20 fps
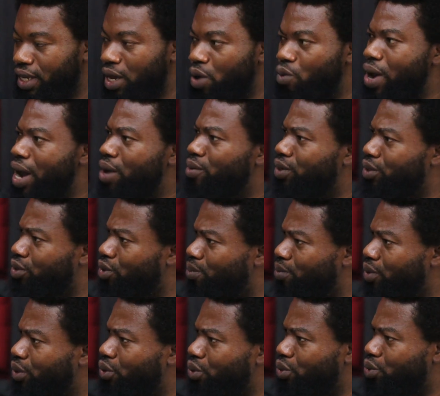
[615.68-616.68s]
That why was Don
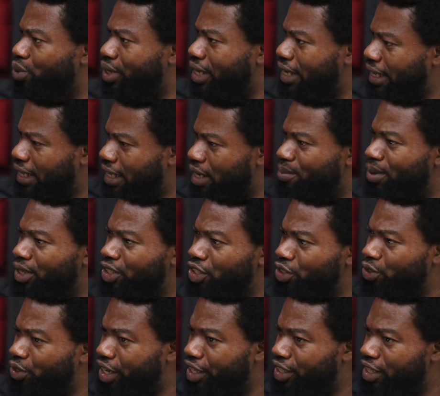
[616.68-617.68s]
Bosco so keen about
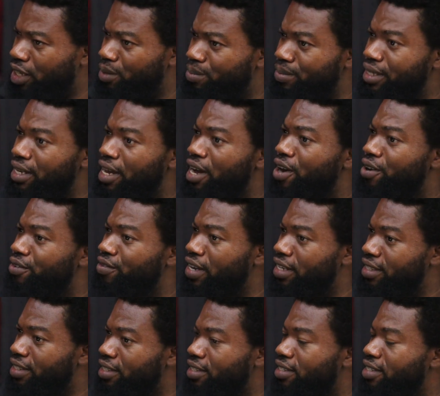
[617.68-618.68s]
educating himself
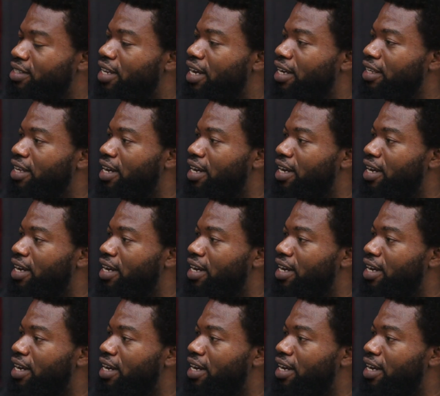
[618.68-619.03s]
and things like